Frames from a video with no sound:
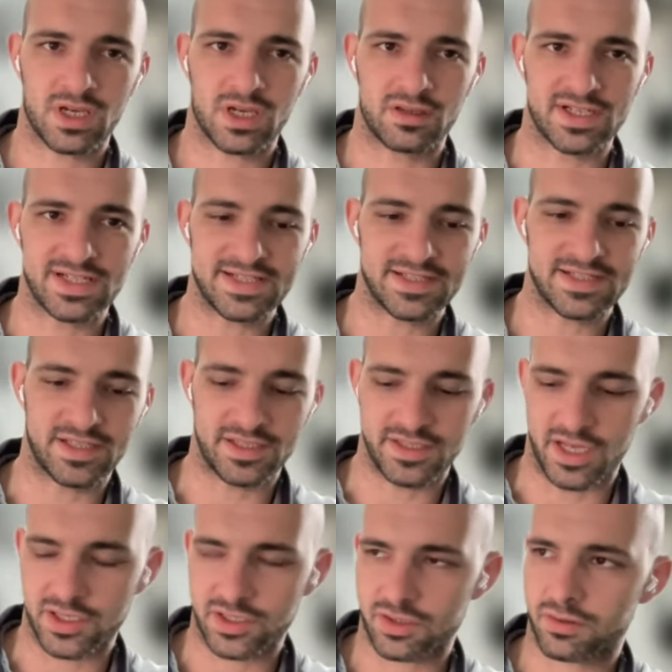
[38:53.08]
And this is the
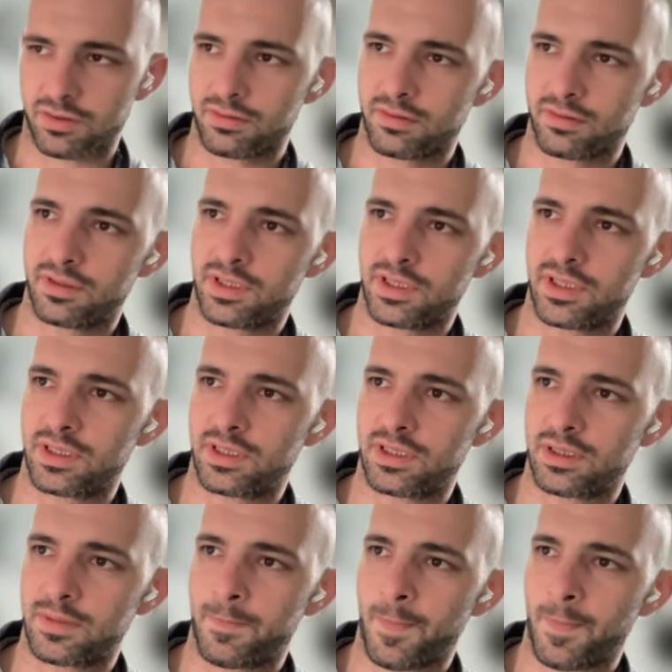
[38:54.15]
danger.
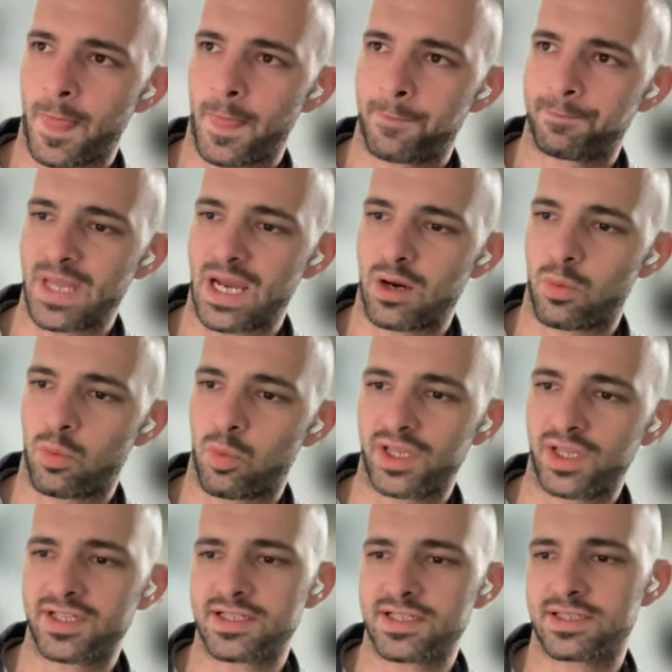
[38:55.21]

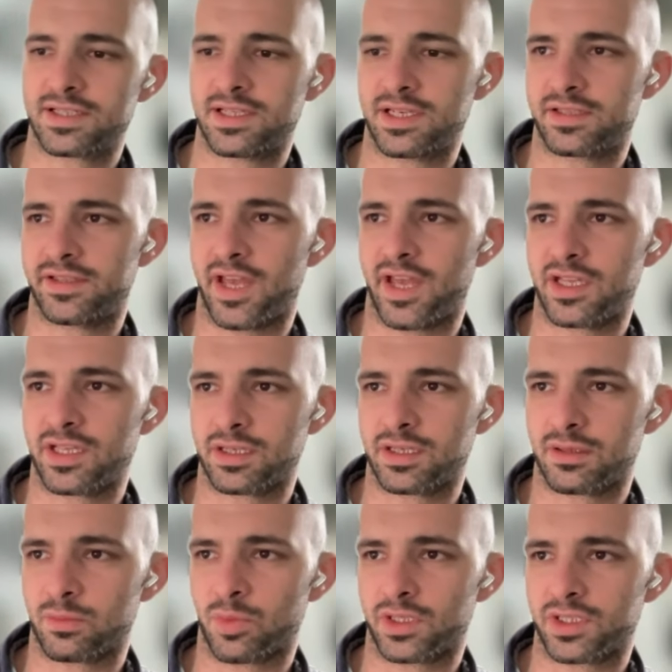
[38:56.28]
What is
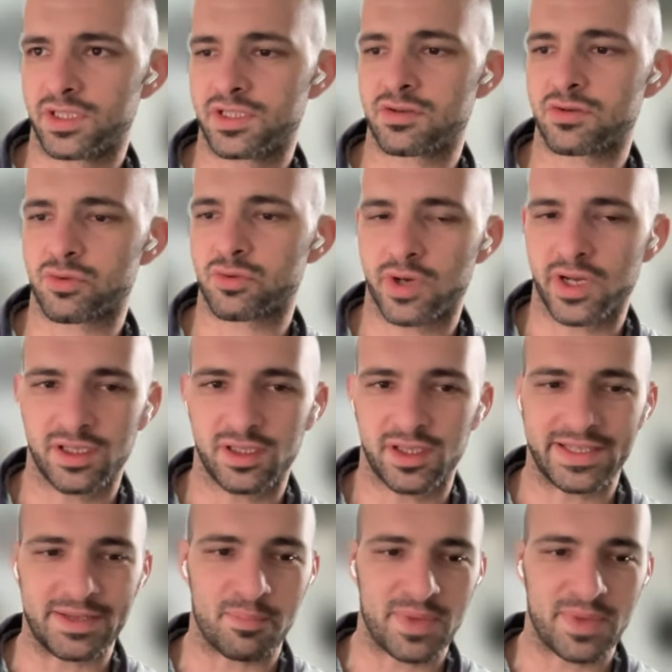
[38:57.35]
the real
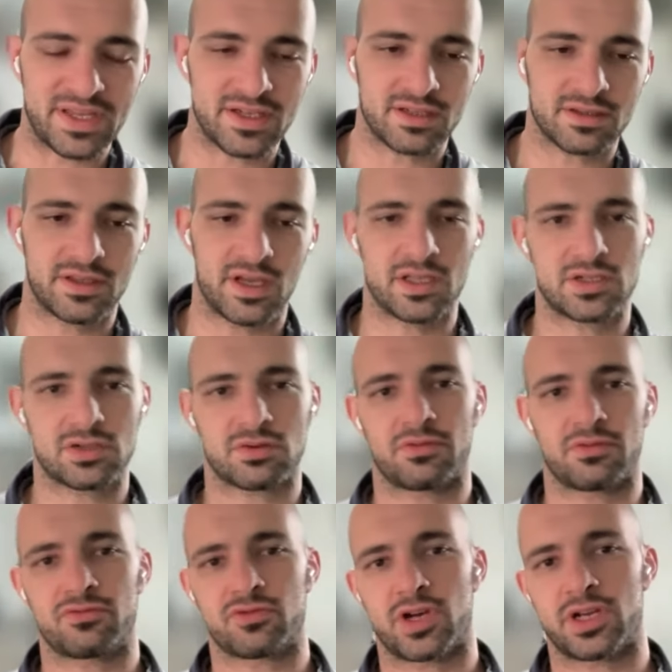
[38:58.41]
and immediate danger
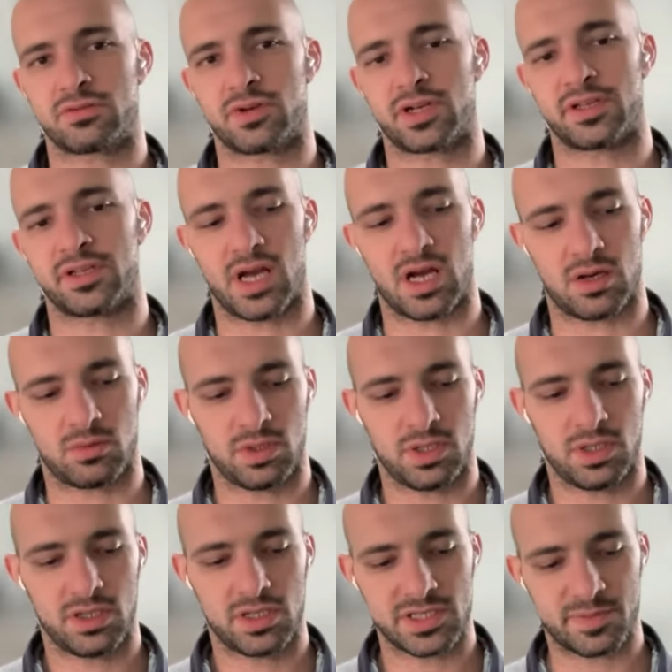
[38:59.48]
and threat right now,
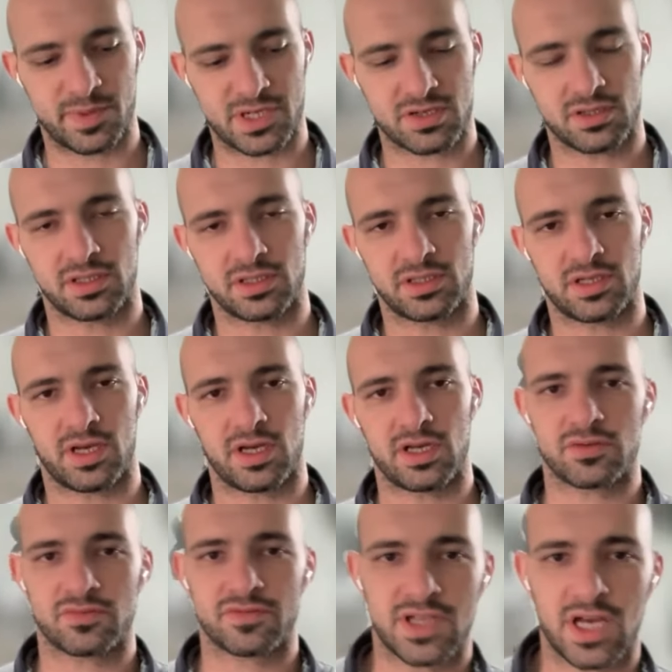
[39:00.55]
especially in the
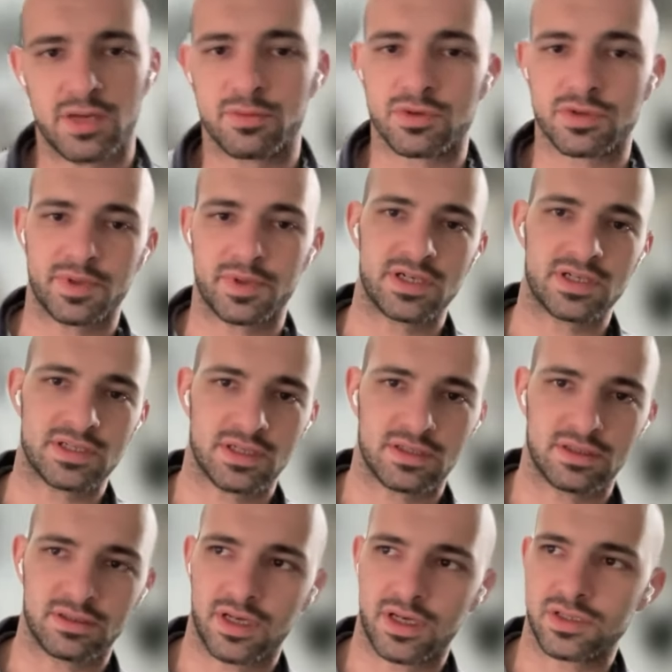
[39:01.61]
age of cyberspace
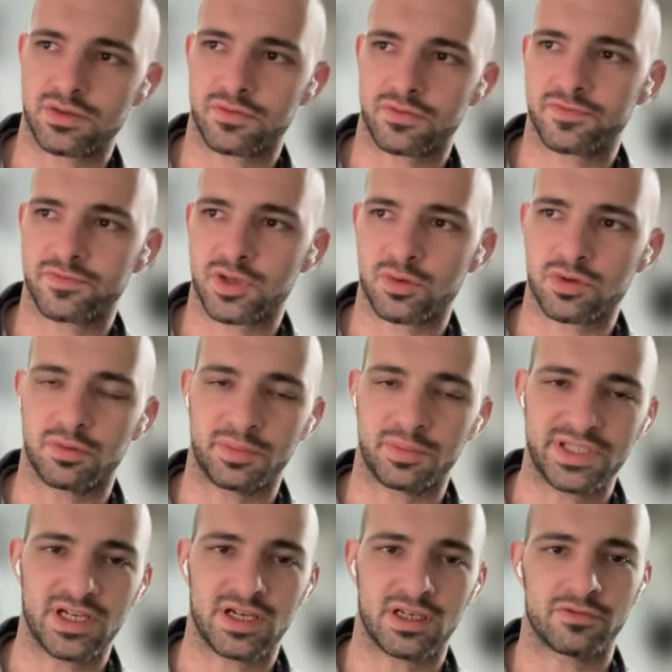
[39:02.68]
and the age of social
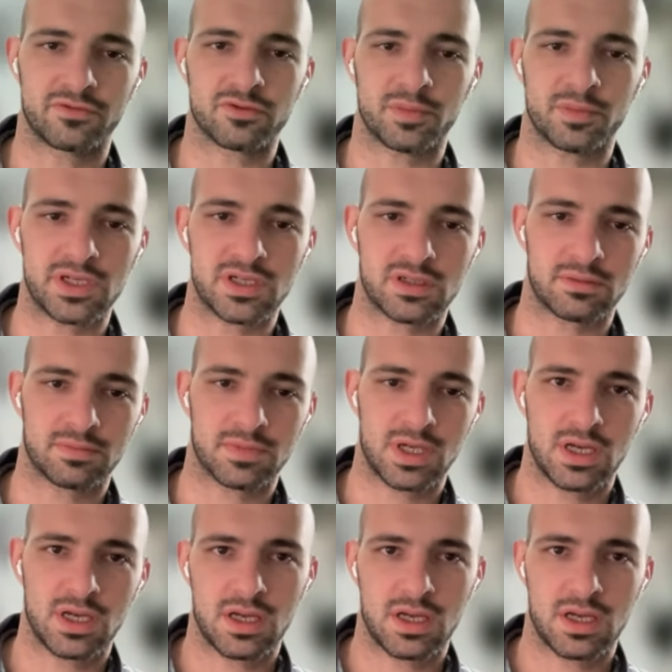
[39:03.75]
media and information?